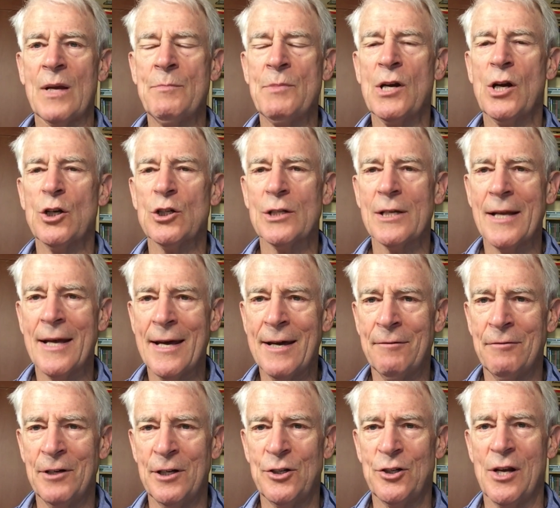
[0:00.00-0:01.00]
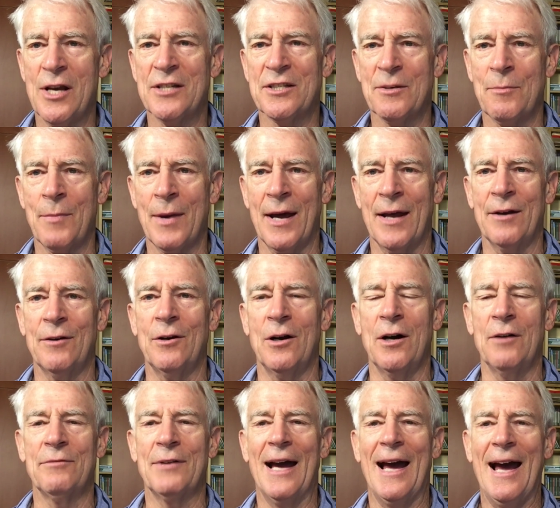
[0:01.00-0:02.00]
because language is a matter
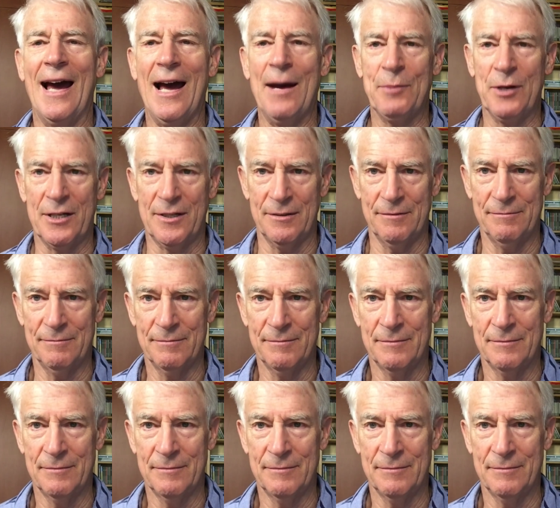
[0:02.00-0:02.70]
of habit